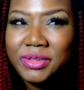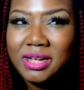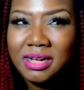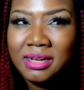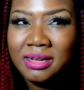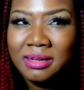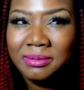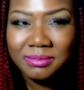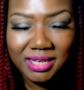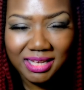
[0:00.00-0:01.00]

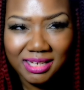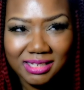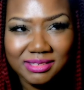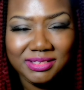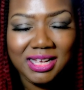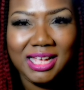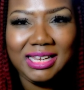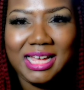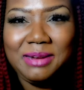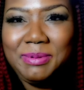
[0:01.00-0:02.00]
And a
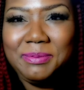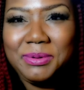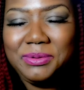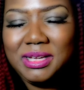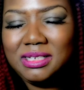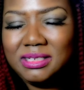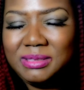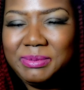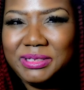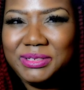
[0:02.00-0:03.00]
lot of people who get into
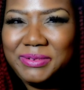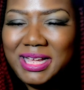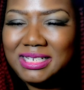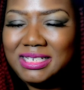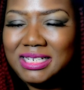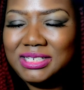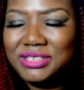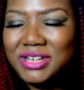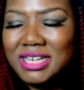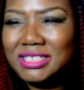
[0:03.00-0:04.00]
spirituality and
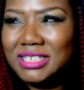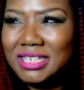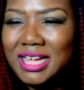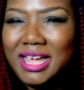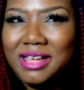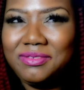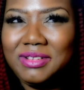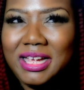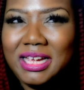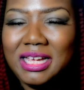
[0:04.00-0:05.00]
astrology, they have
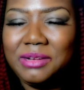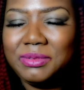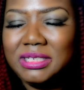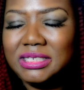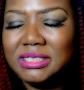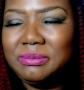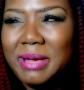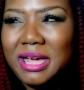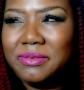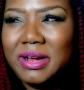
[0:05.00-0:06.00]
like a religious
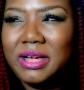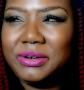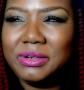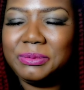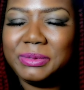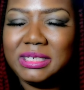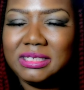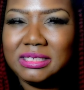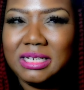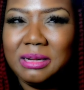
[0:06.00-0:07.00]
background or a
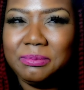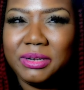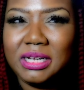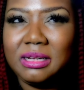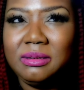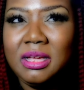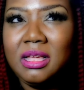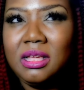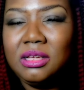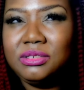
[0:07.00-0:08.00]
religious upbringing.
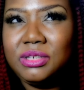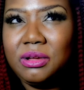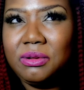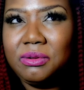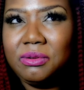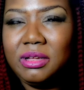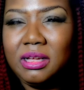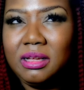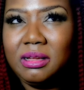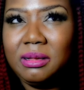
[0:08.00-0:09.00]
So
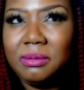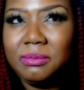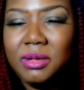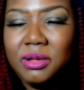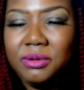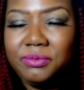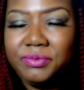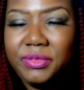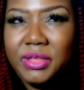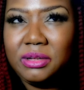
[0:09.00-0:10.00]

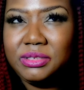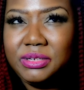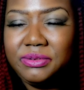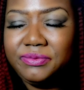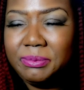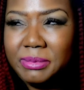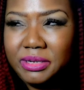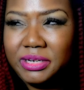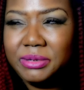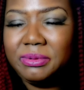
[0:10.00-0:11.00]
for those of you
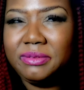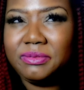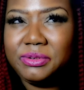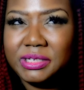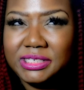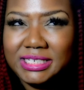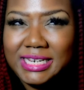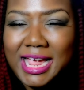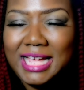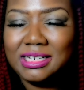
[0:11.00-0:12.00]
familiar with
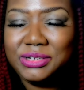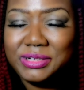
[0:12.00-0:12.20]
Christianity,